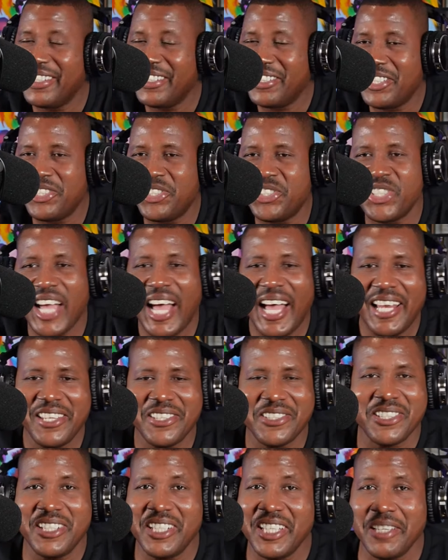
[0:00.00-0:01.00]
The child
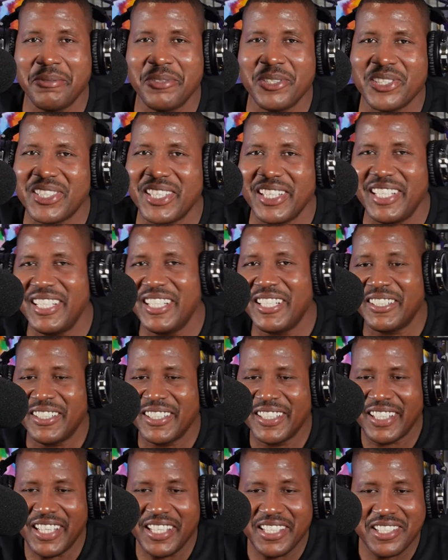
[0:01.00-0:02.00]
isn't even sitting
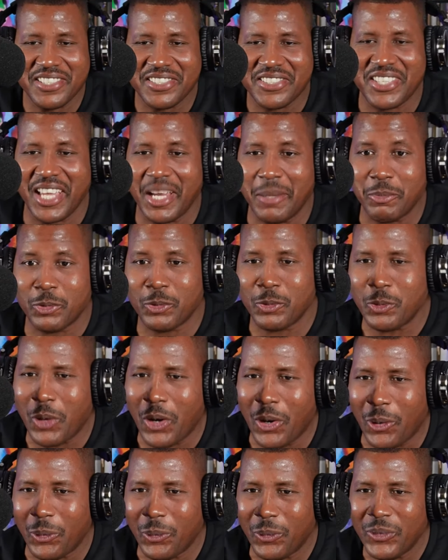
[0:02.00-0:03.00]
in the same
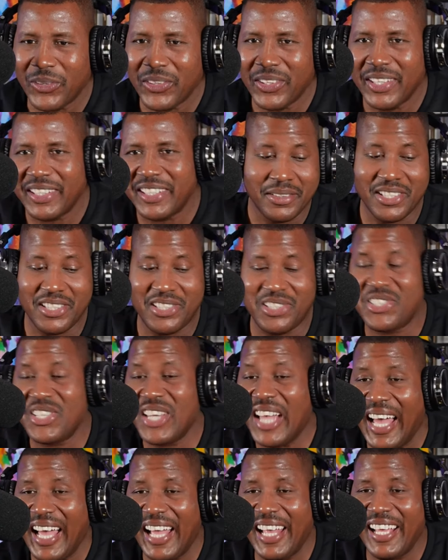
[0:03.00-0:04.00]
row. The
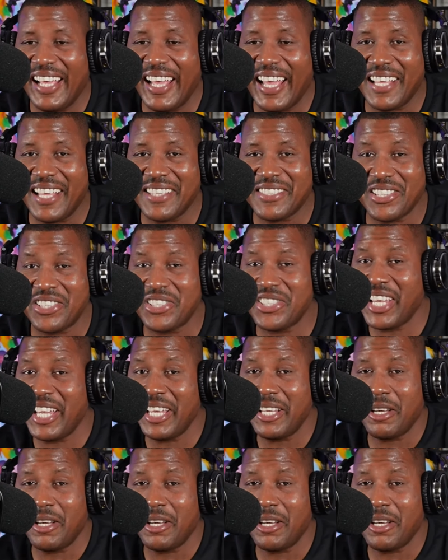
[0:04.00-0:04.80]
child has a shade